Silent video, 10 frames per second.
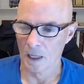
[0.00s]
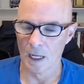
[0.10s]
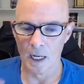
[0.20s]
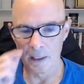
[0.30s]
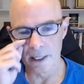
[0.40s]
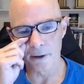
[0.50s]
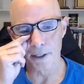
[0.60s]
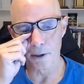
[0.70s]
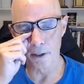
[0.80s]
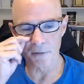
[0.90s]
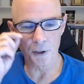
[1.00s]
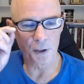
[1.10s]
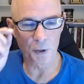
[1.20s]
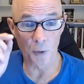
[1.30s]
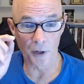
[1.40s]
Uh, Larry, don't ever
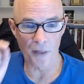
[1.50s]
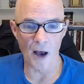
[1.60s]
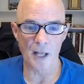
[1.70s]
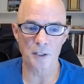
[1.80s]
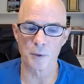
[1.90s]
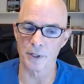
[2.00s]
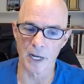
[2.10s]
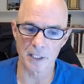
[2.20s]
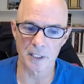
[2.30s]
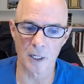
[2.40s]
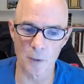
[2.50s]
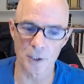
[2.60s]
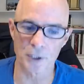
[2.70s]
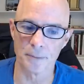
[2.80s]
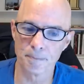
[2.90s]
use the word thoughts when you're asking a
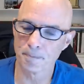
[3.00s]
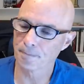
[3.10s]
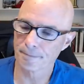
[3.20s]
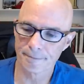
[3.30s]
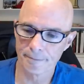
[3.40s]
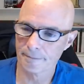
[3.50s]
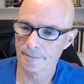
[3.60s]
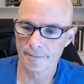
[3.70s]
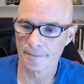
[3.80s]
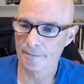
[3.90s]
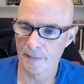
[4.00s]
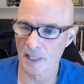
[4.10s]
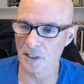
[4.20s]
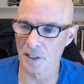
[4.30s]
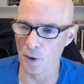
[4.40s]
question.
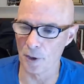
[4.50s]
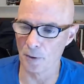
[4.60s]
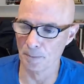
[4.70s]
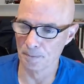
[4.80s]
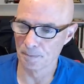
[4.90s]
That's a no no